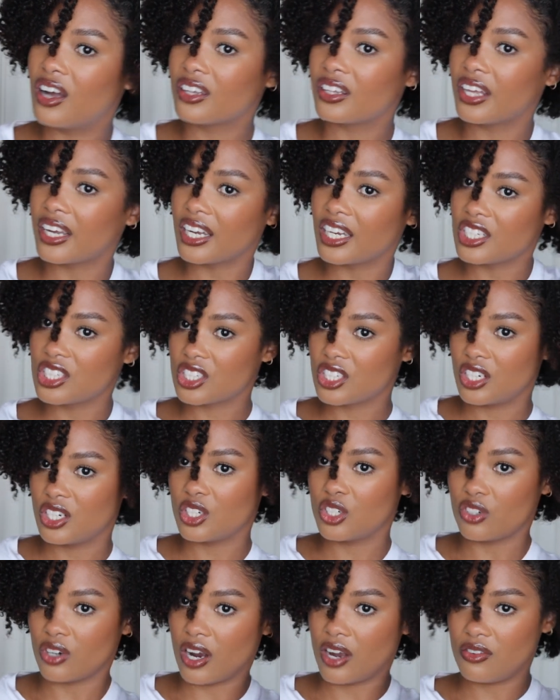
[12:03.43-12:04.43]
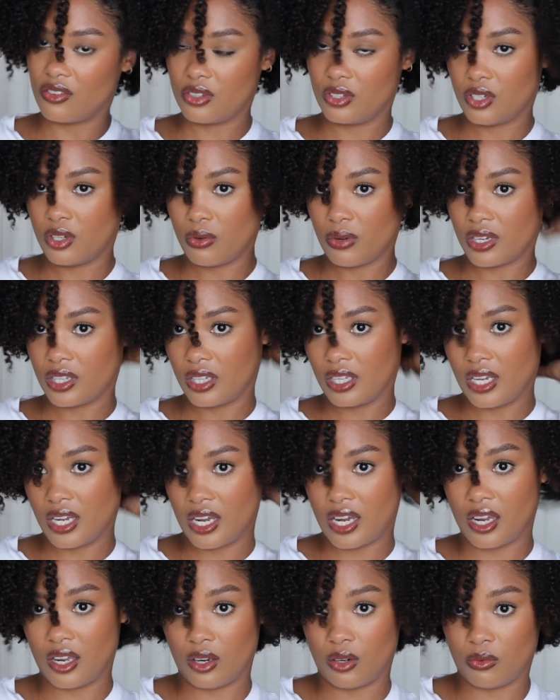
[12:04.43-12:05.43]
Like it's gonna dry really quickly
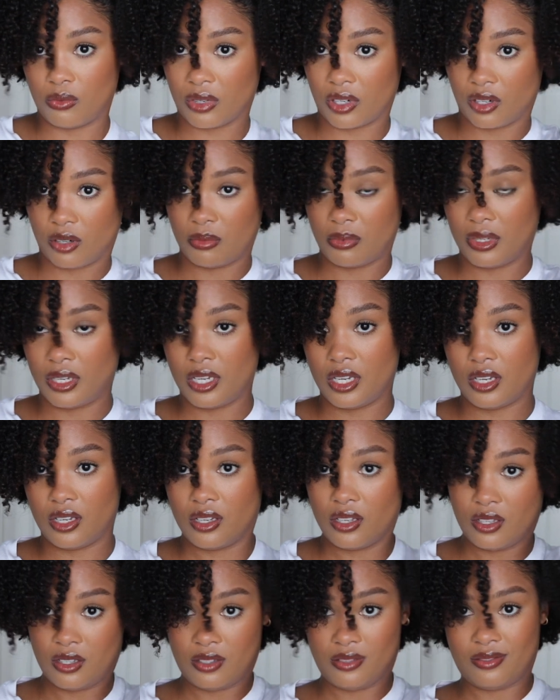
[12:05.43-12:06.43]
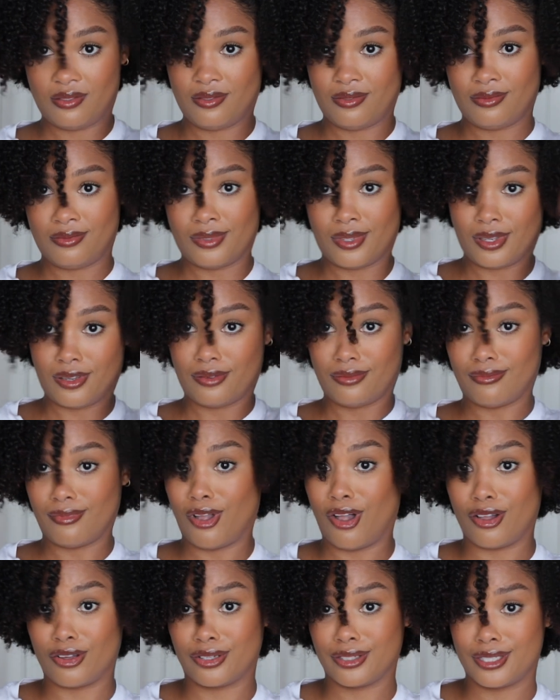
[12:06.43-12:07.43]
and we're gonna be
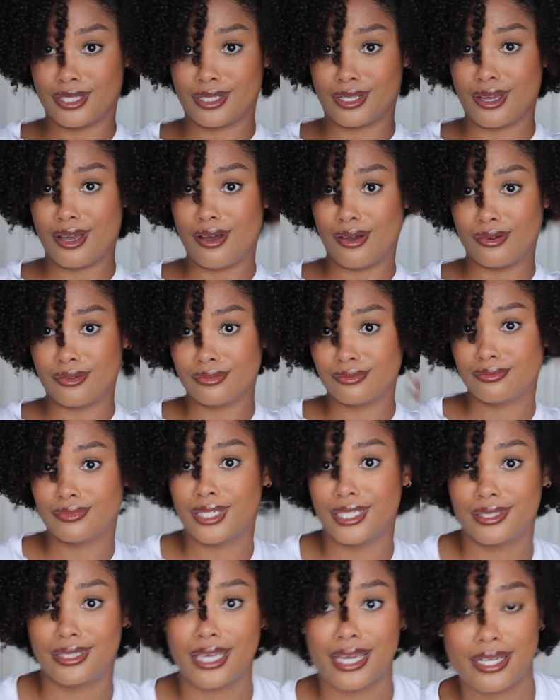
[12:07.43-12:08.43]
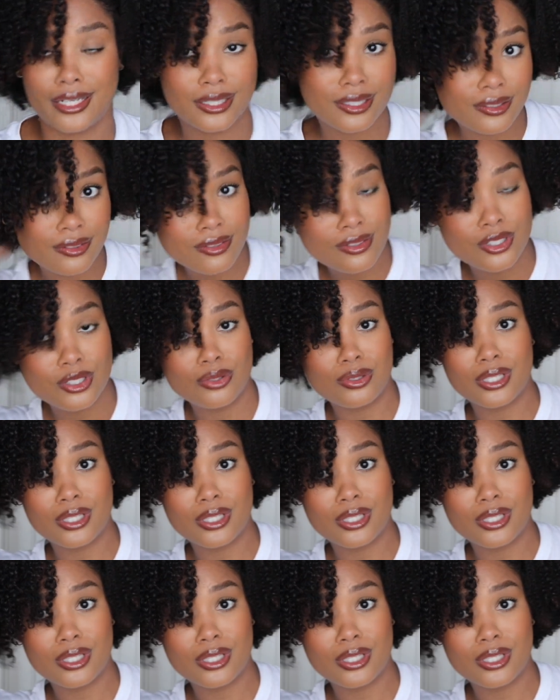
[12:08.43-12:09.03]
all good to go in like two